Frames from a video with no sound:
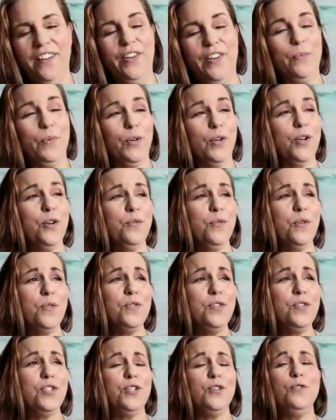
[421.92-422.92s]
Well,
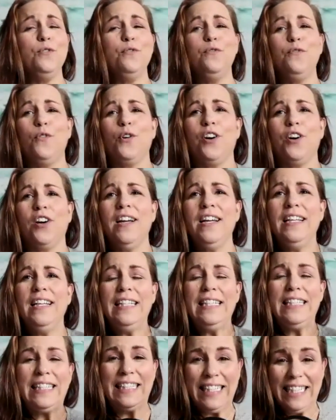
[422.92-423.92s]
kudos to you for
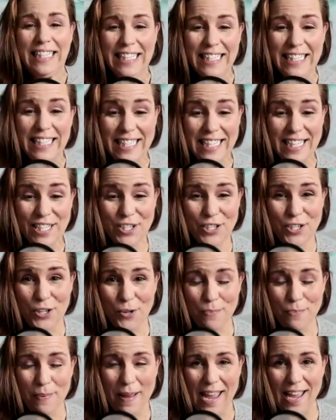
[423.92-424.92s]
leaning into
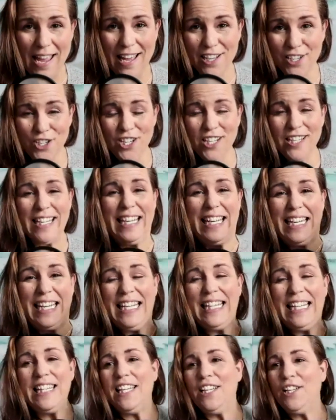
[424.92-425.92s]
your passion,
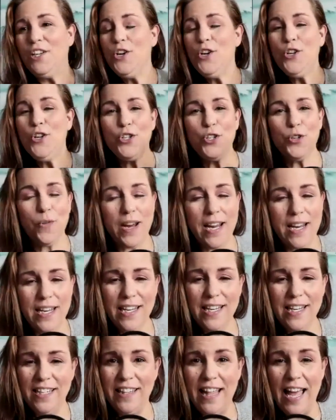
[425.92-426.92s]
getting the
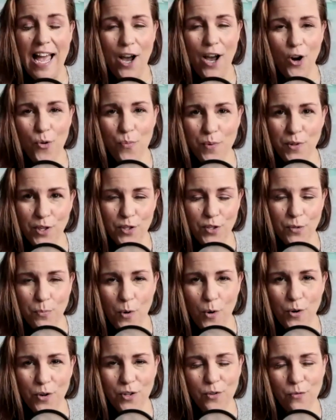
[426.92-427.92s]
training and the help and the
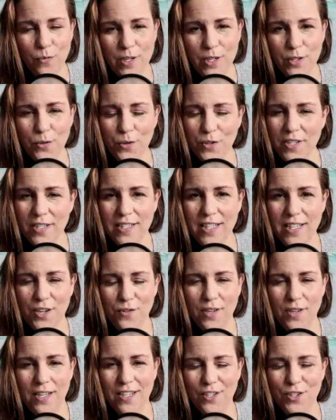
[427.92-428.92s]
support and the resources that you
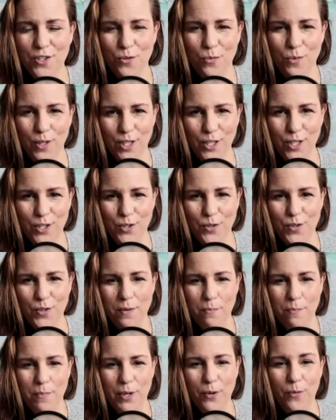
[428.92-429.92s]
needed to really do it in a
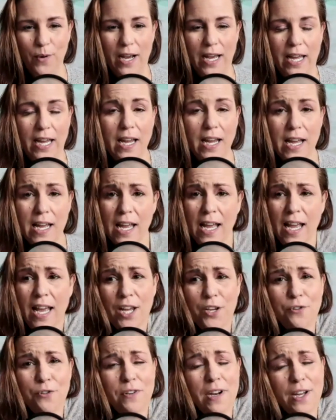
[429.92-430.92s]
big way.
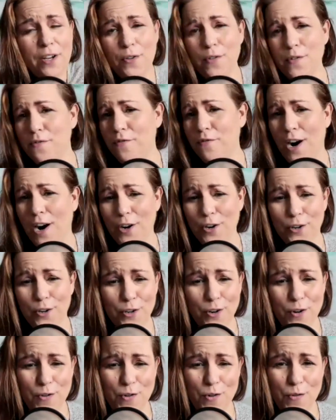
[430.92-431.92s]
And you're not going far. You're
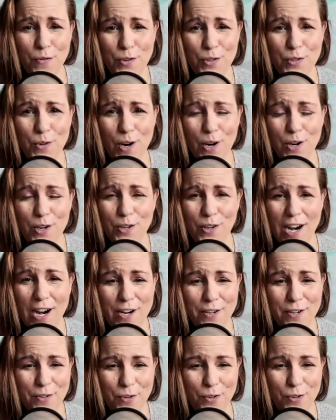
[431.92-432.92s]
going over to our
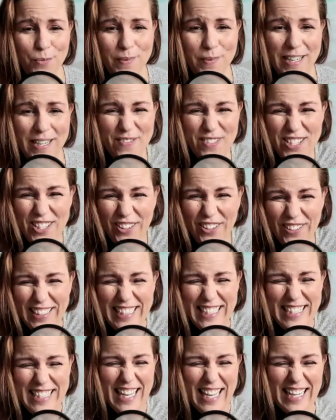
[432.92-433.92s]
grad group. And I'm so
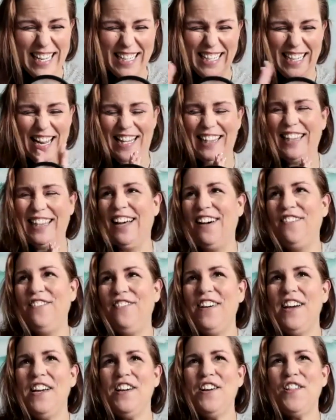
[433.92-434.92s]
excited. I love
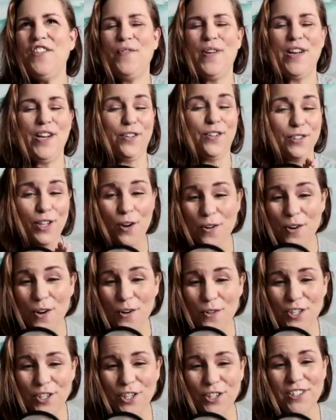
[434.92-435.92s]
the way your logo
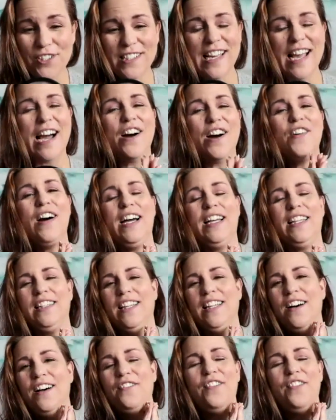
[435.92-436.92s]
turned out. I
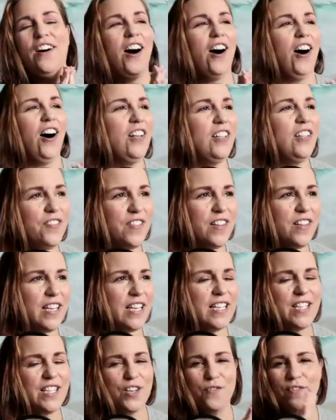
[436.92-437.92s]
love all of the
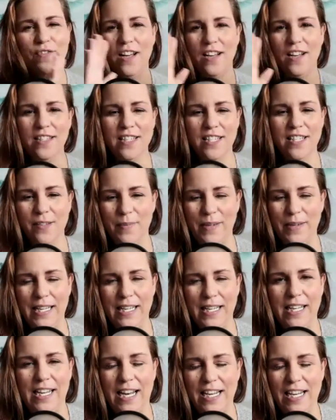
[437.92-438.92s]
things that you've done since the
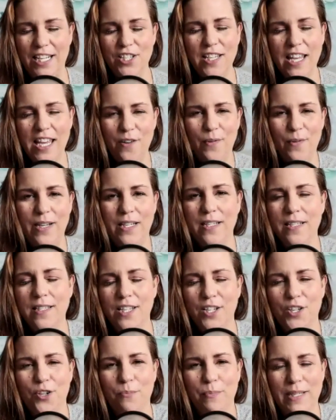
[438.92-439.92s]
beginning. And I just can't wait to see
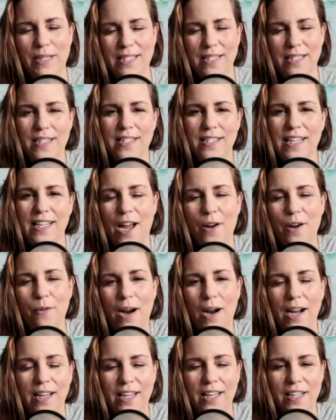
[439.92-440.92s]
your business
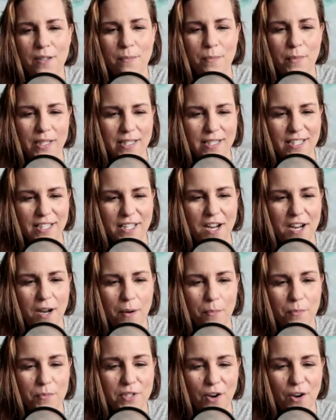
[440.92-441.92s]
skyrocket in the months to come.
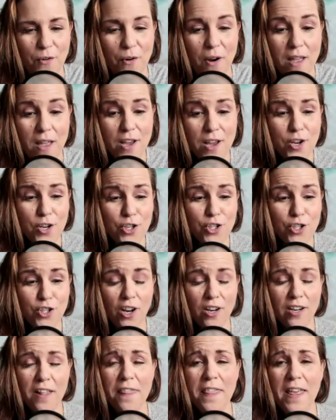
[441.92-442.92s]
So
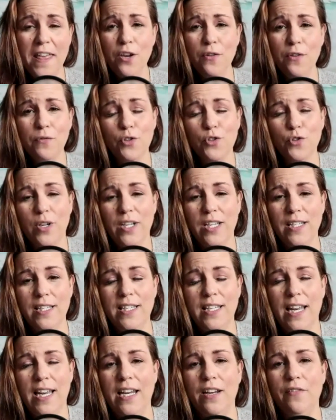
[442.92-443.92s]
Shauna, thank you for joining us
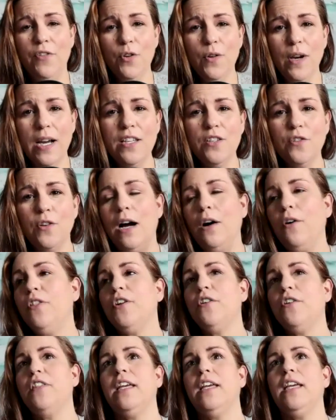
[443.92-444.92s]
today. And if you guys are out
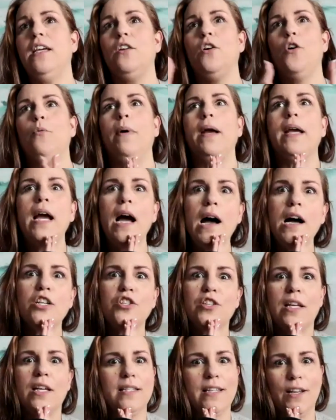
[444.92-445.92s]
there thinking, oh my gosh,
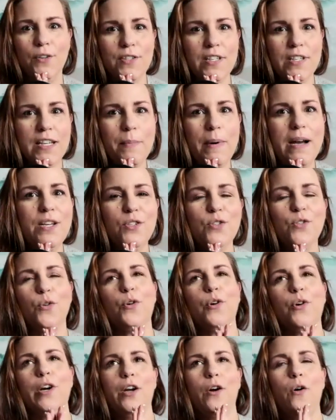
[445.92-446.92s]
that sounds like my
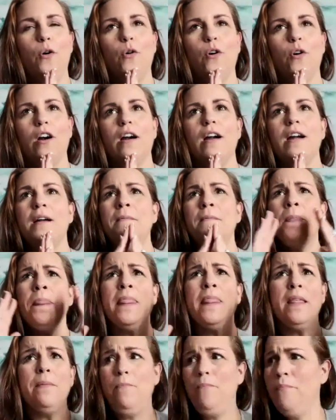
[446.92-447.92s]
story, or
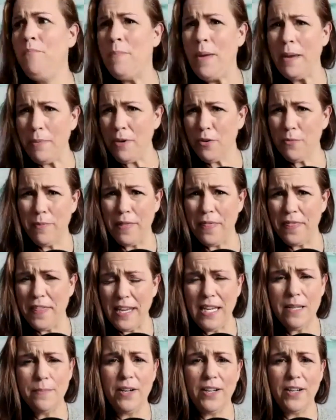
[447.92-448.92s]
maybe you've been
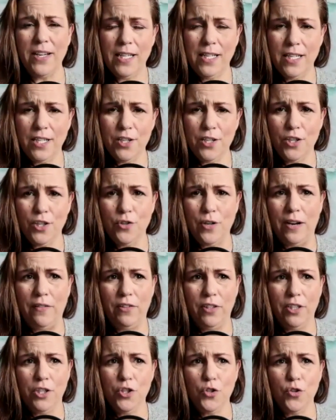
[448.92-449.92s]
thinking about getting into the travel
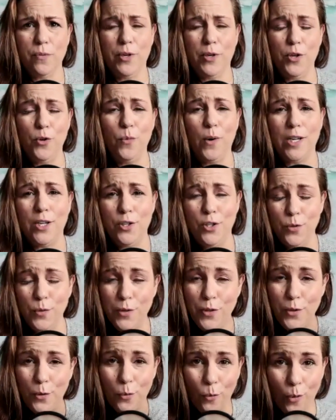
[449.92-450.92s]
industry, but you want to do it
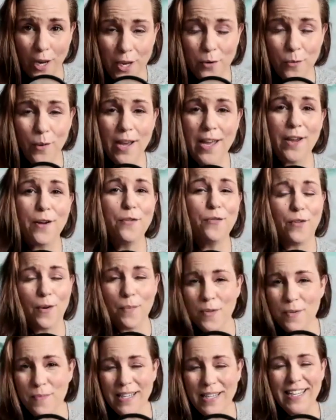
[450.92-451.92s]
the right way from
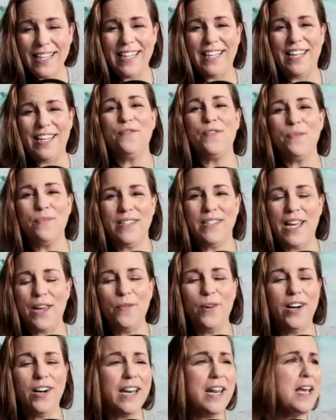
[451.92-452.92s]
the beginning, from day one,